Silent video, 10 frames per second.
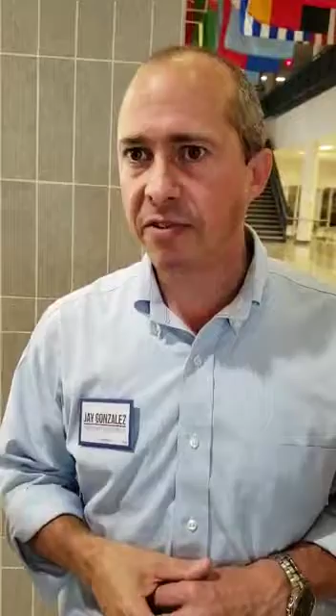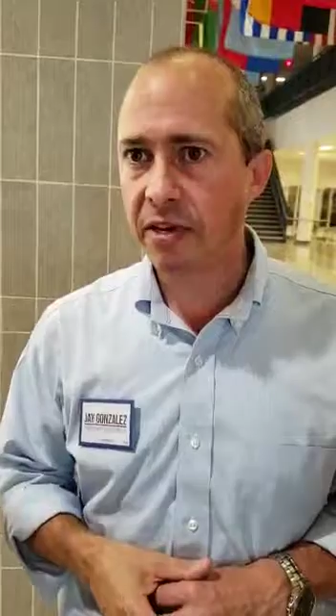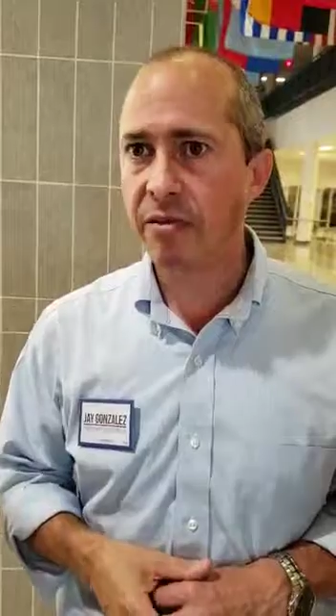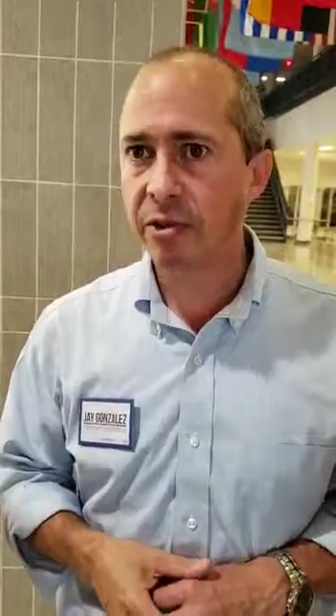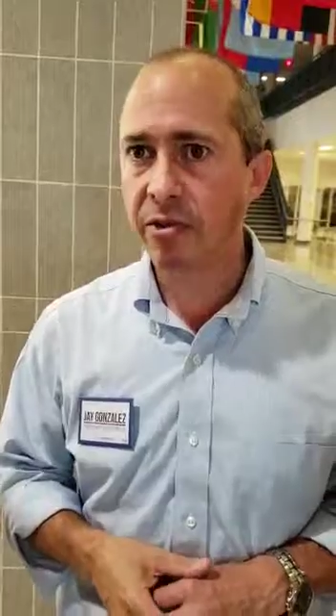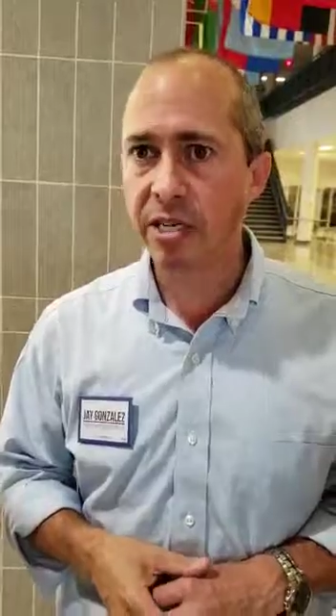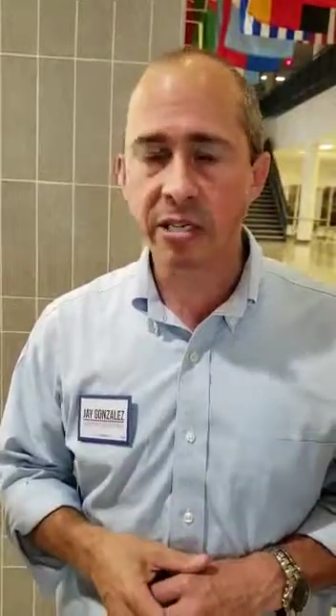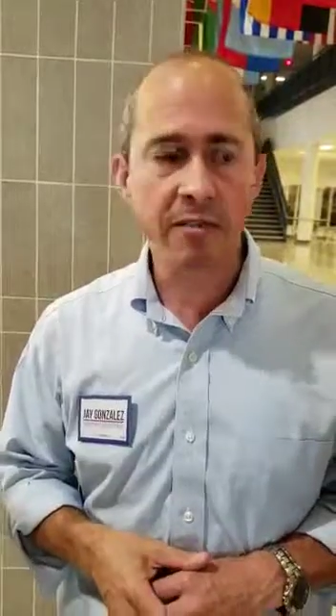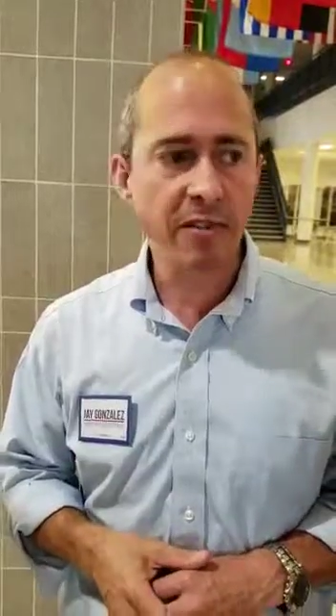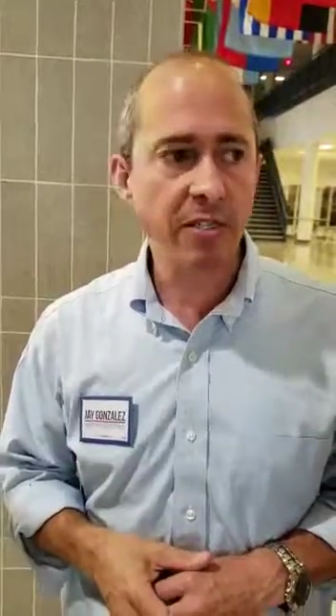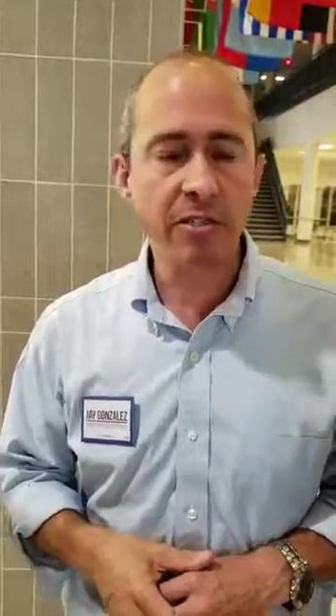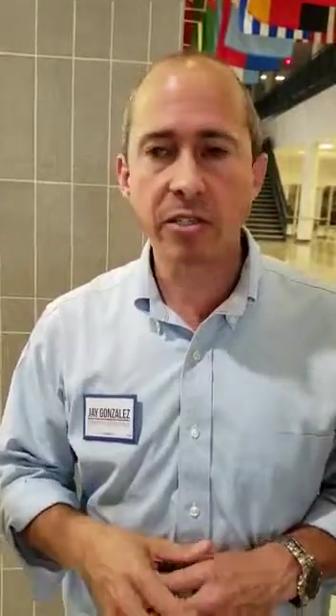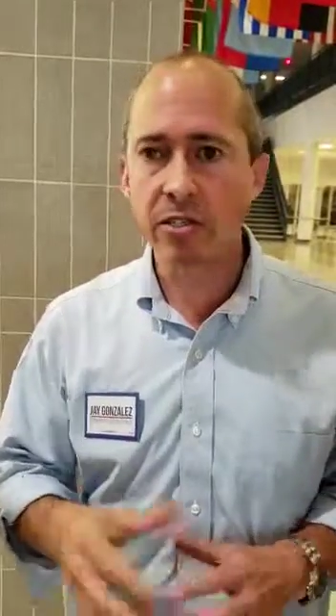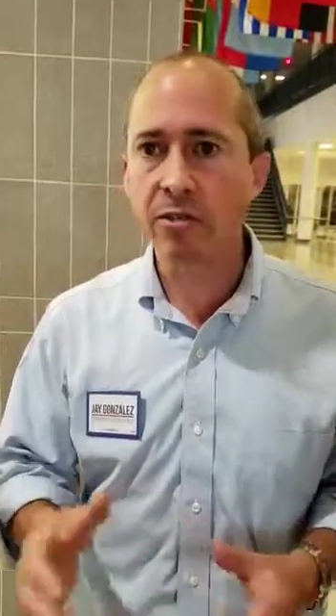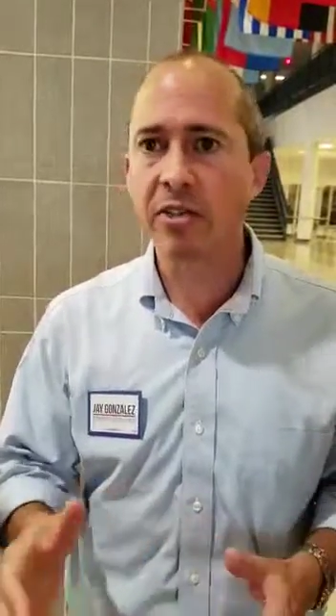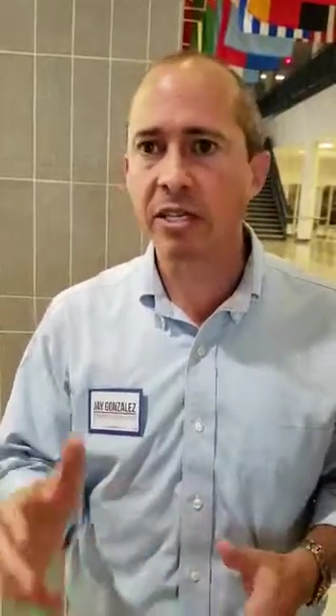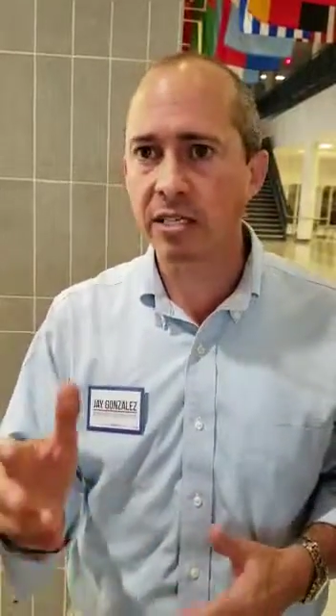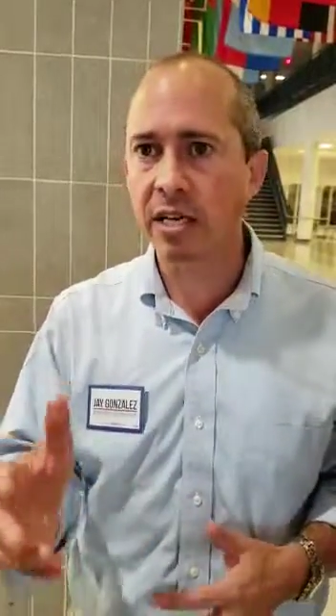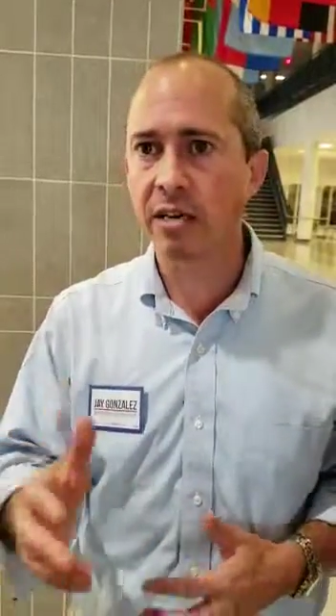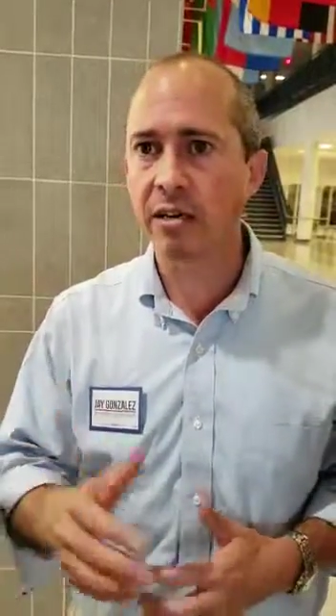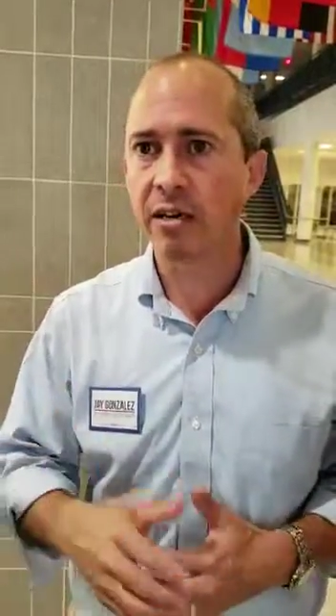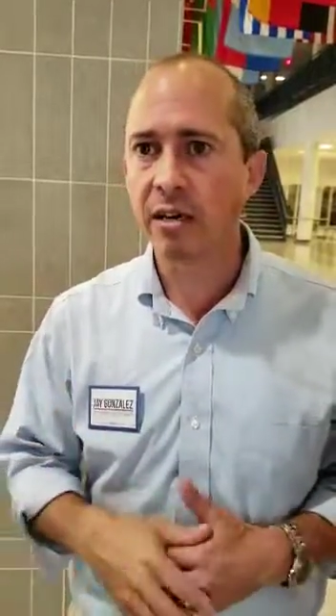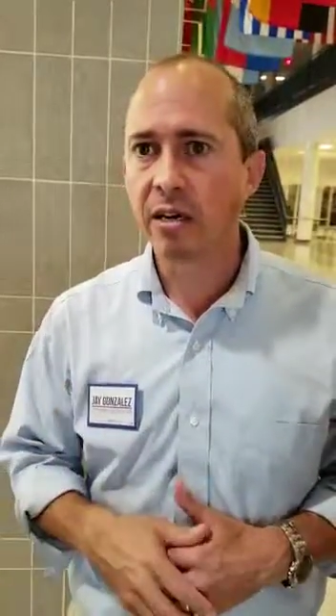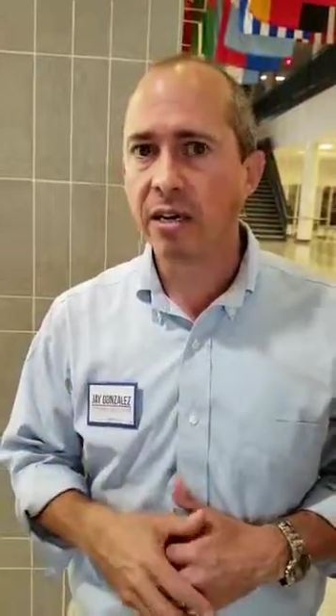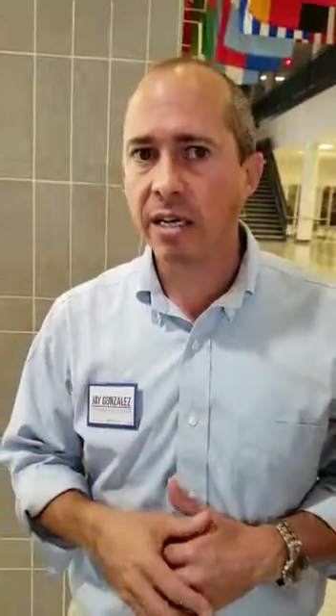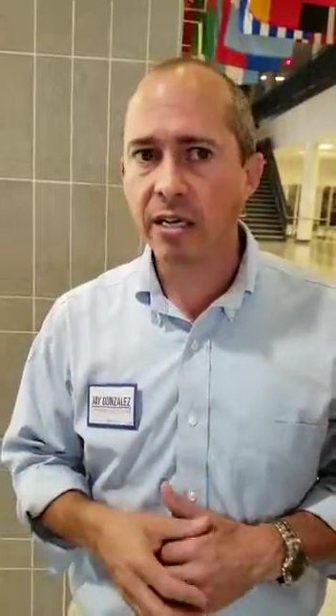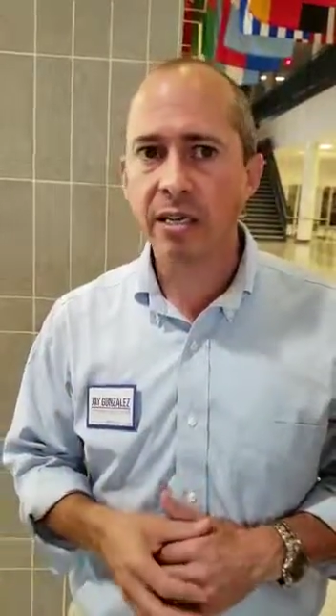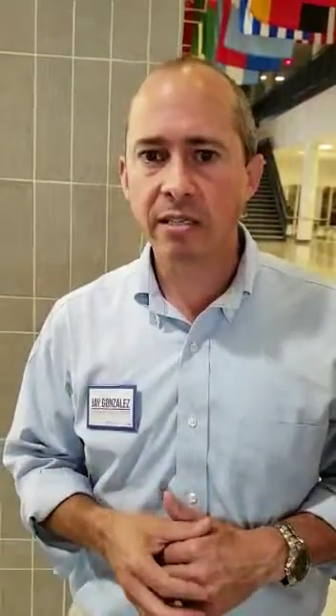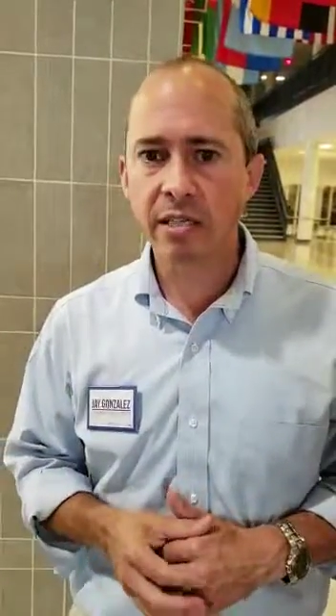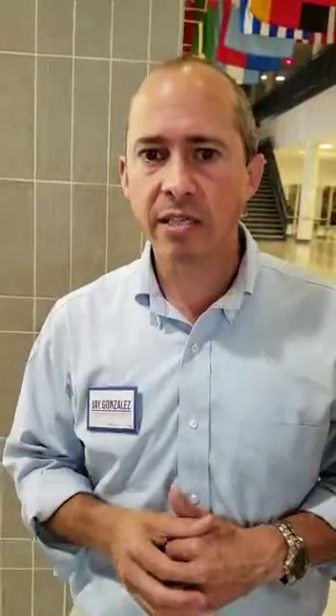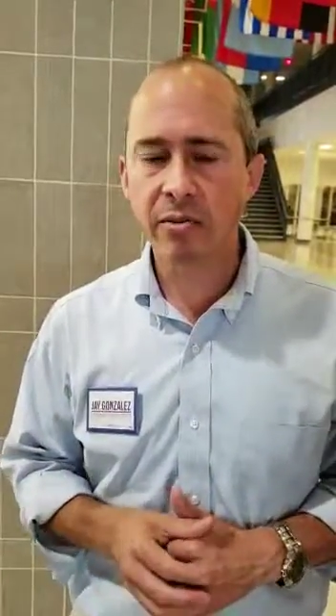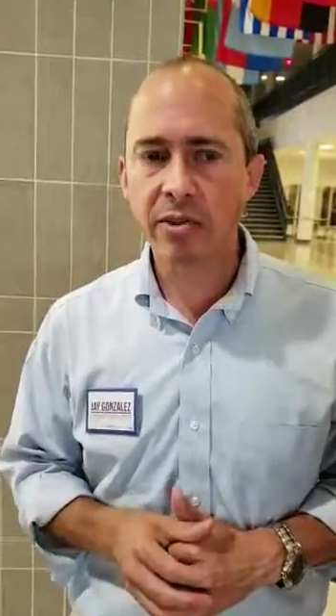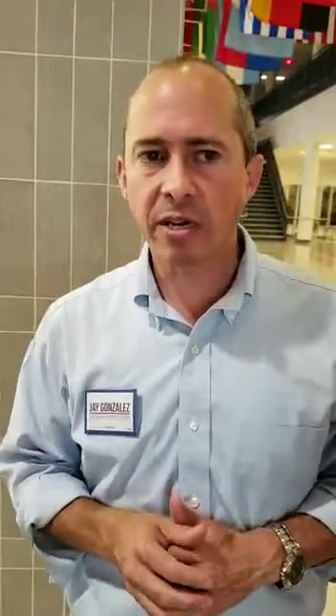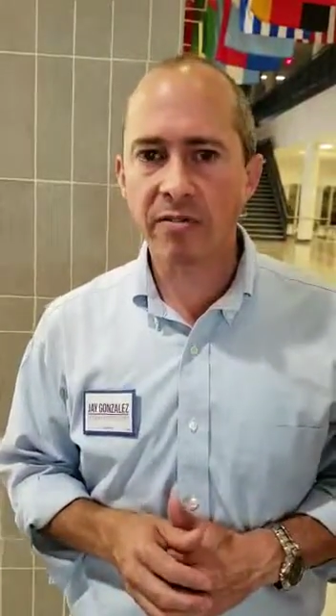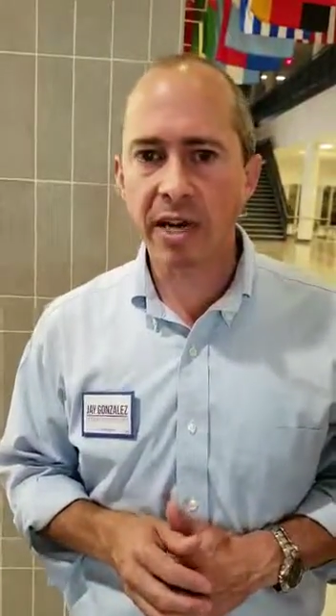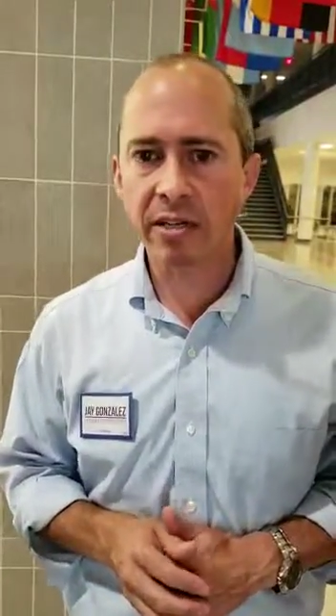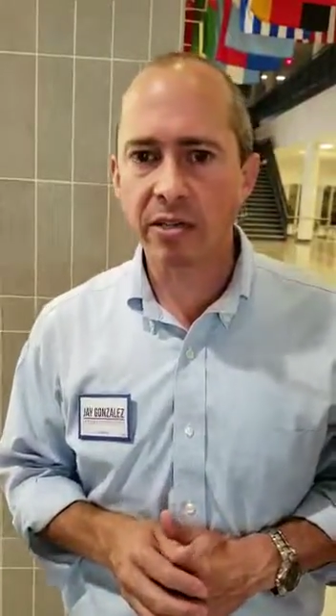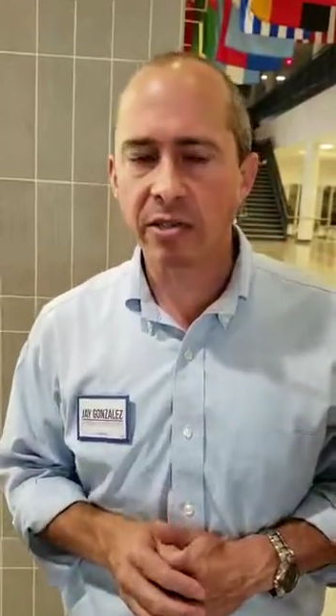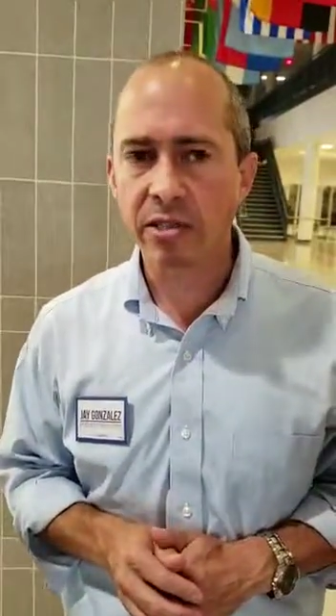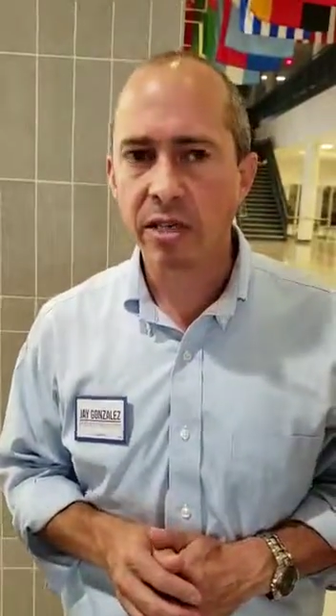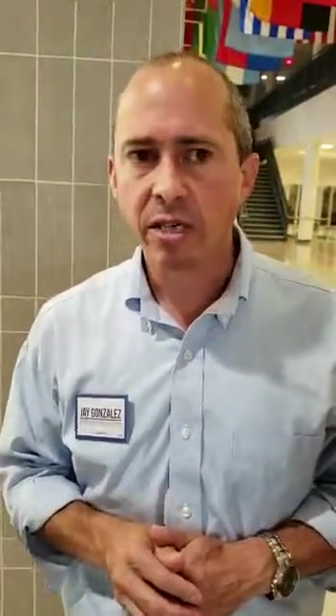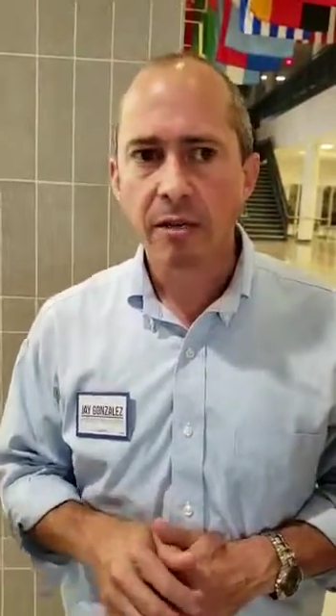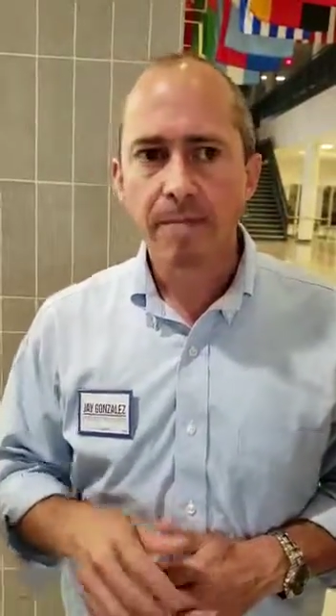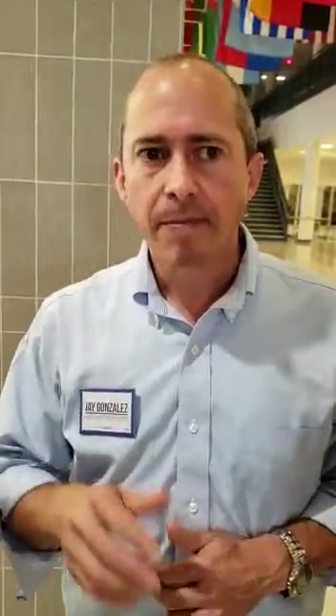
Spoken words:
federal immigration officials to do things that are inconsistent with our values.